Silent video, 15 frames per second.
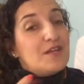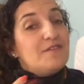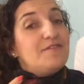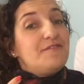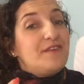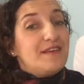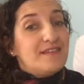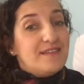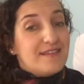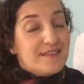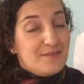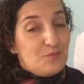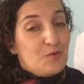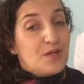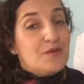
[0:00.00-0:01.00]

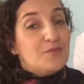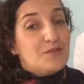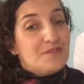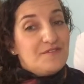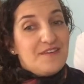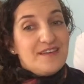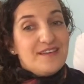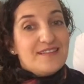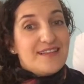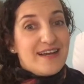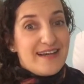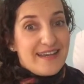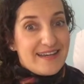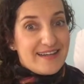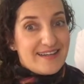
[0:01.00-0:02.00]
it would feel
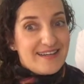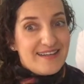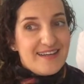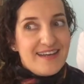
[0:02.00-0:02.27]
like.